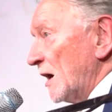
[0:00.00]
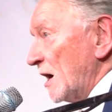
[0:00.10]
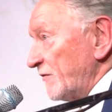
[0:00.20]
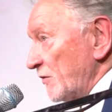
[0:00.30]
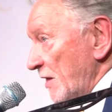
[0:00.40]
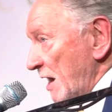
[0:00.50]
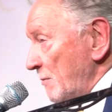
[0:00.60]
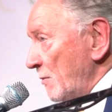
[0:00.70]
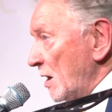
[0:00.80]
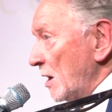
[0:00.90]
And for
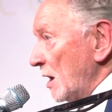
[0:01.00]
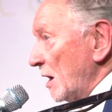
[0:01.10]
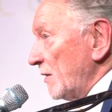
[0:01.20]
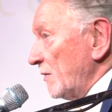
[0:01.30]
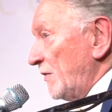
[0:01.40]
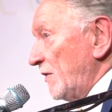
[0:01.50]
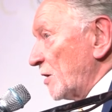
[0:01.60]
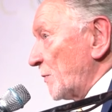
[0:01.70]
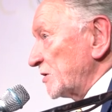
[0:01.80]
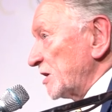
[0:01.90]
them, uh, their
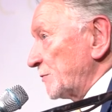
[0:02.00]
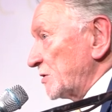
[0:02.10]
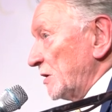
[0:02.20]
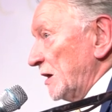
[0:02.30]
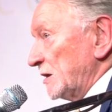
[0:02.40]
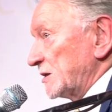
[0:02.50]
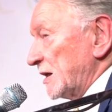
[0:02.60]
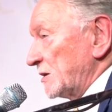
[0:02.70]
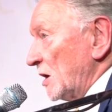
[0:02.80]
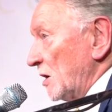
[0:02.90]
perception is that,